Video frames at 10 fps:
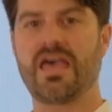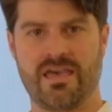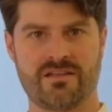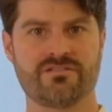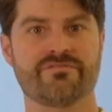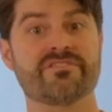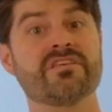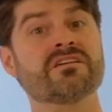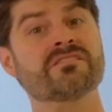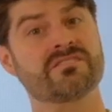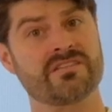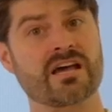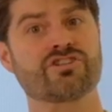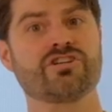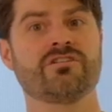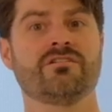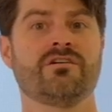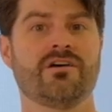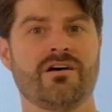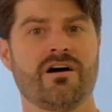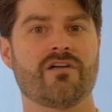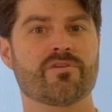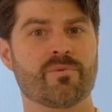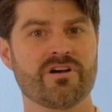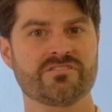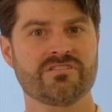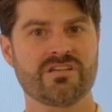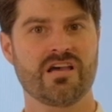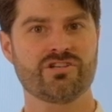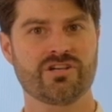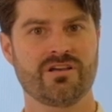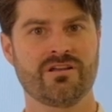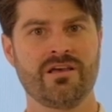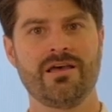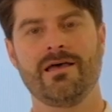end of this section of the presentation,